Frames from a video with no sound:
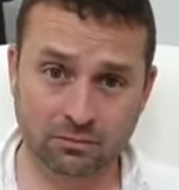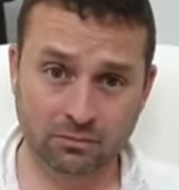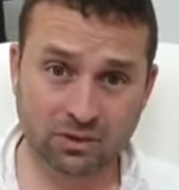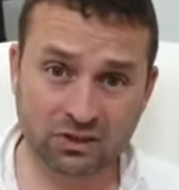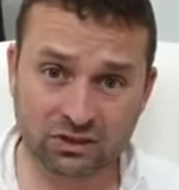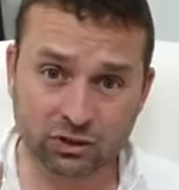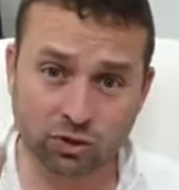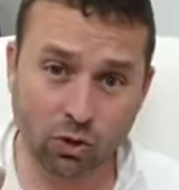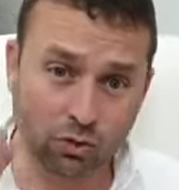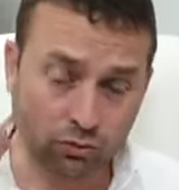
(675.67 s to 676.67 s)
This is
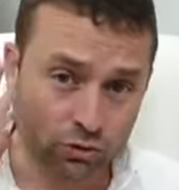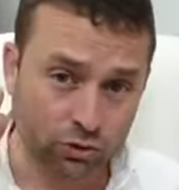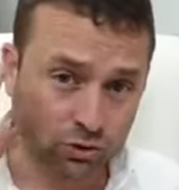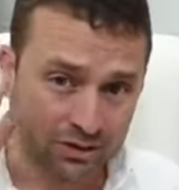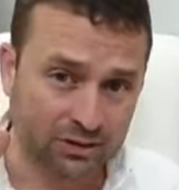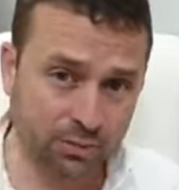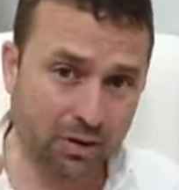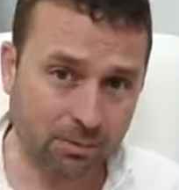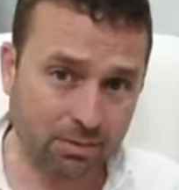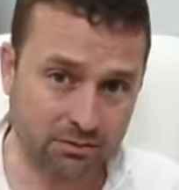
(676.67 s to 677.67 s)
so crucial, these
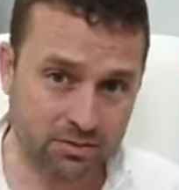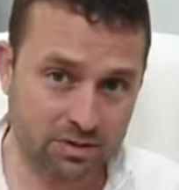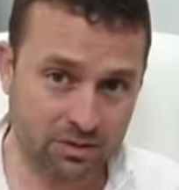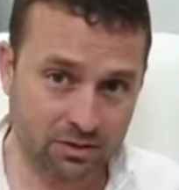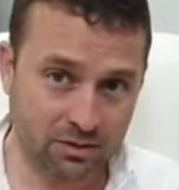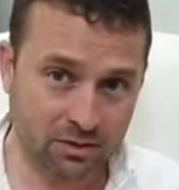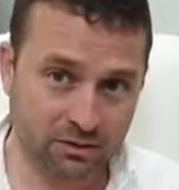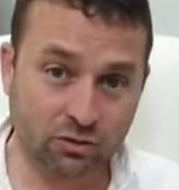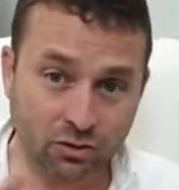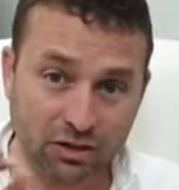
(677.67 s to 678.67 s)
problems,
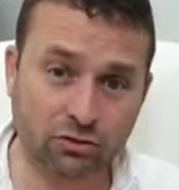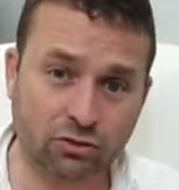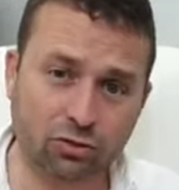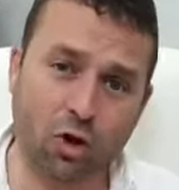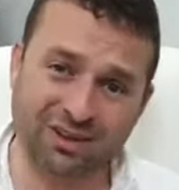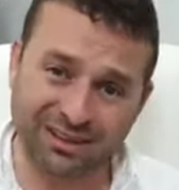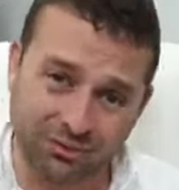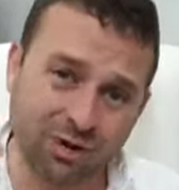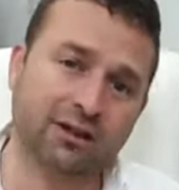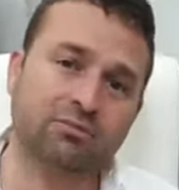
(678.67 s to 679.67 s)
that you need to know in the
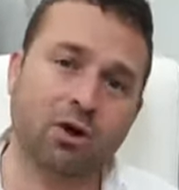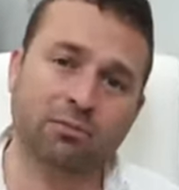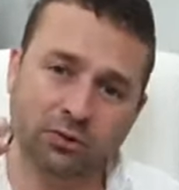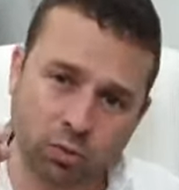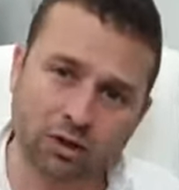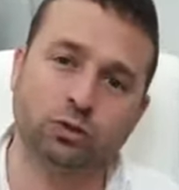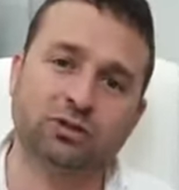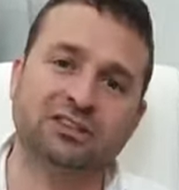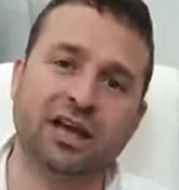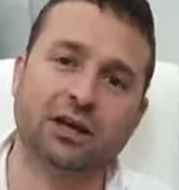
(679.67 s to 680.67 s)
right moment what to
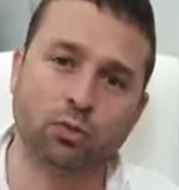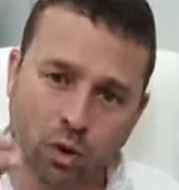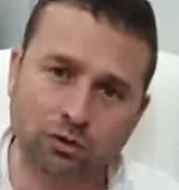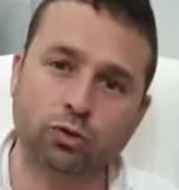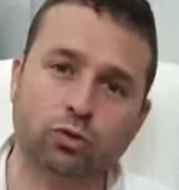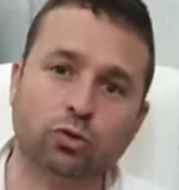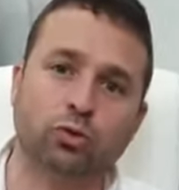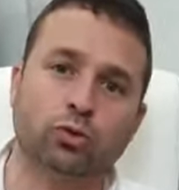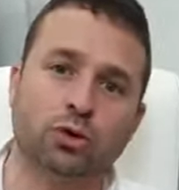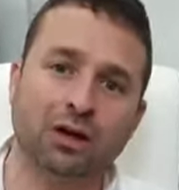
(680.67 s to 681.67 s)
say, what to
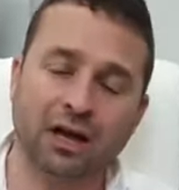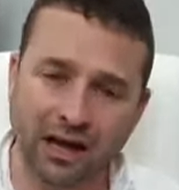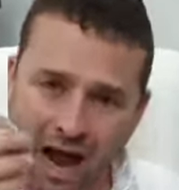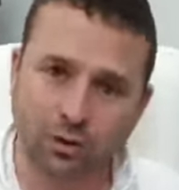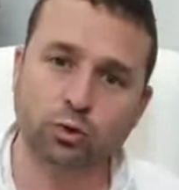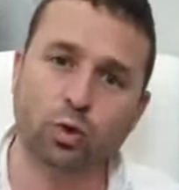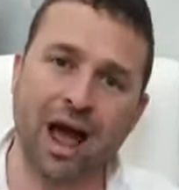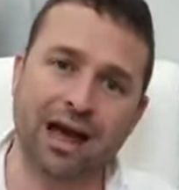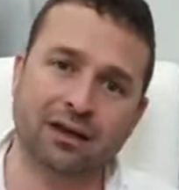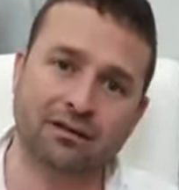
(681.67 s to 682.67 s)
do, and how to
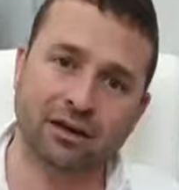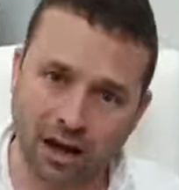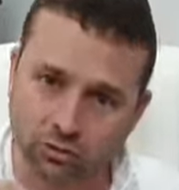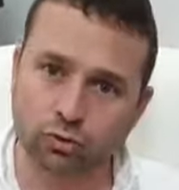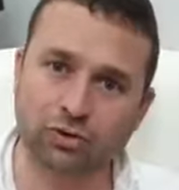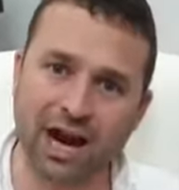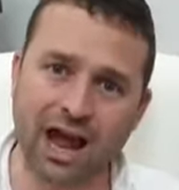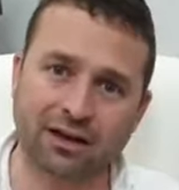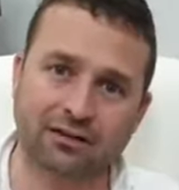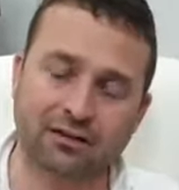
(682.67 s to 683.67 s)
act, and how to
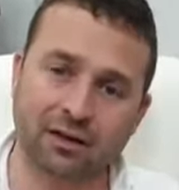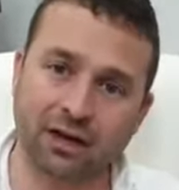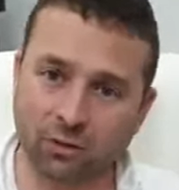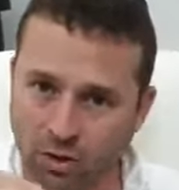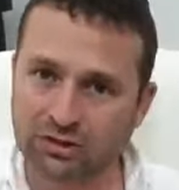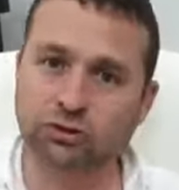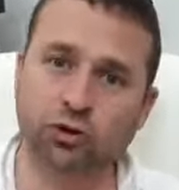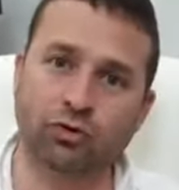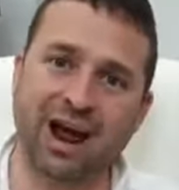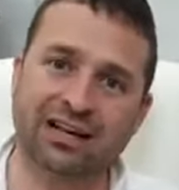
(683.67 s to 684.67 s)
react, and what is
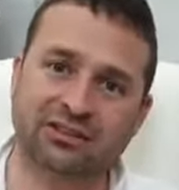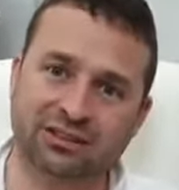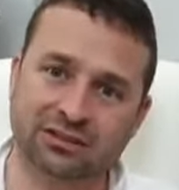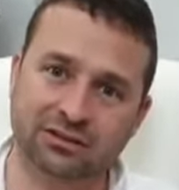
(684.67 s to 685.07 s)
your rights.